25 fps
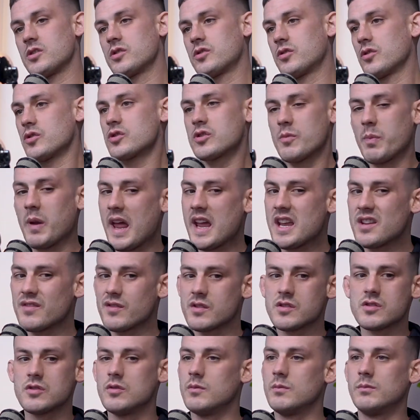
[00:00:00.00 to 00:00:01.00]
there's a place for
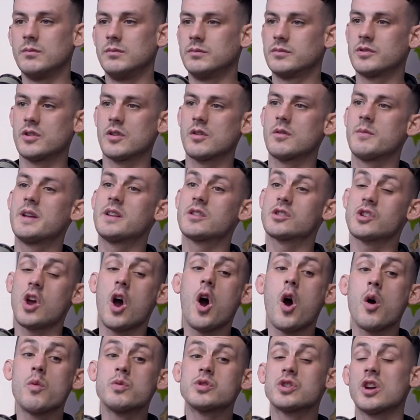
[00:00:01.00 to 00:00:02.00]
something. Do you know what I mean? There's
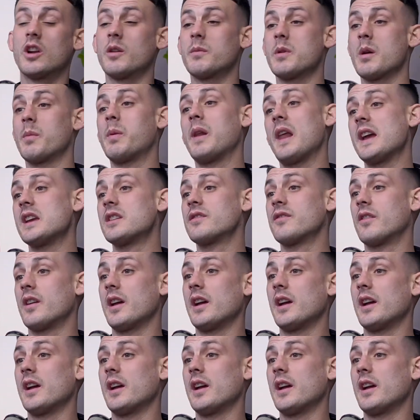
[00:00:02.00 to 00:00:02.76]
always going to be a place for it.